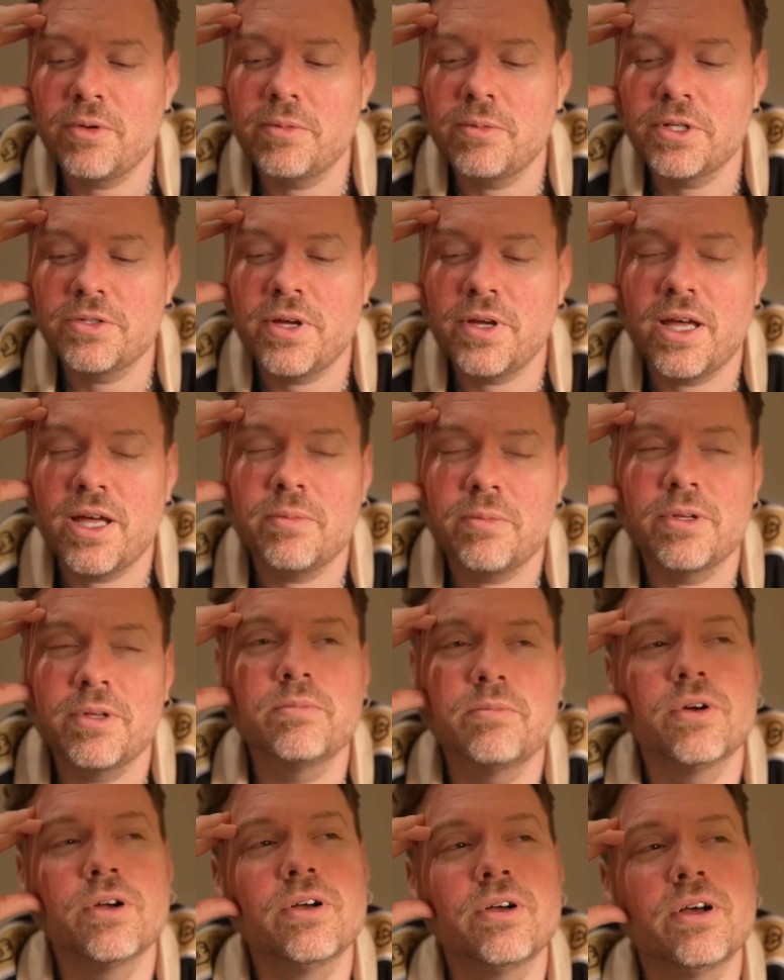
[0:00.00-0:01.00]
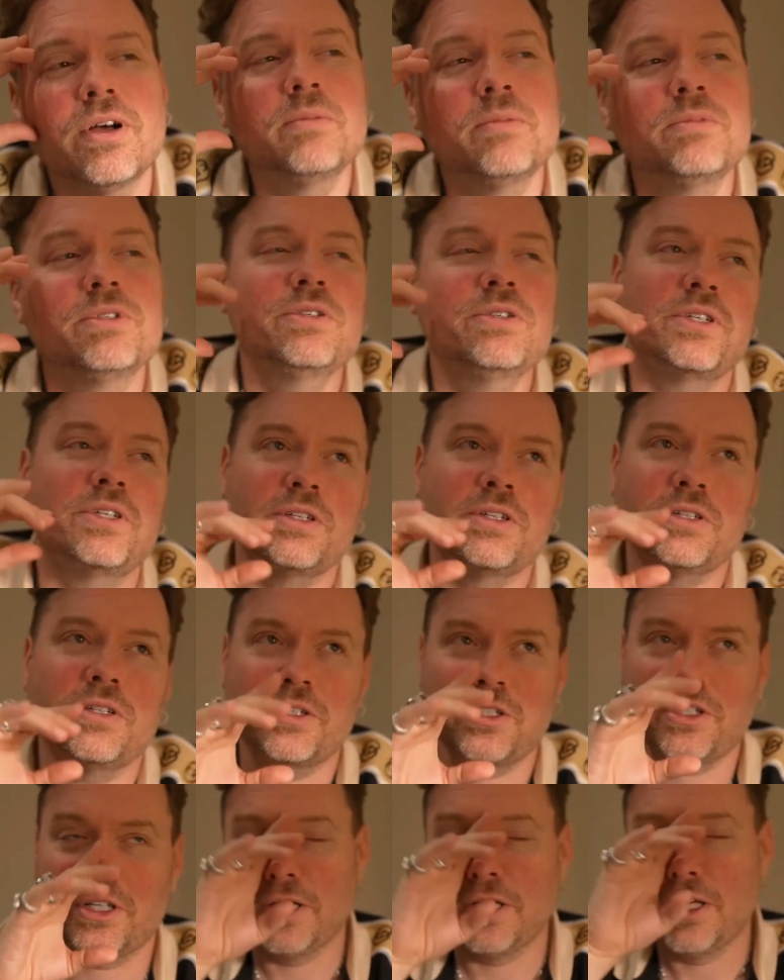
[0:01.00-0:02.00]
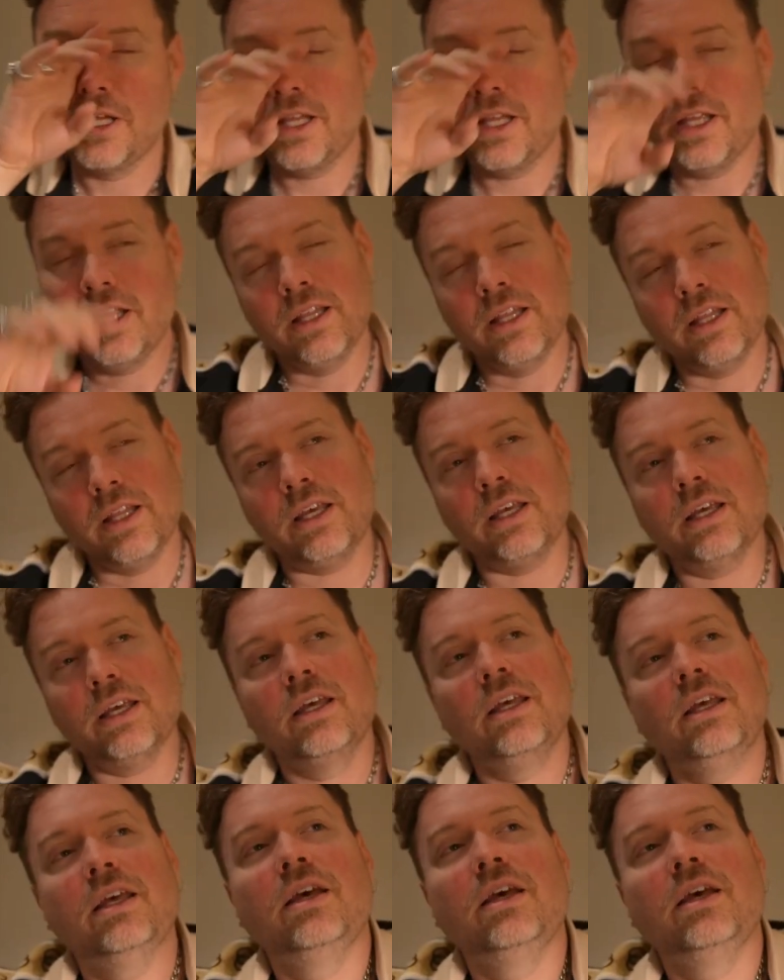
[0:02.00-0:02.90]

What makes you happy? Bro, I'm so sick of this shit. Like,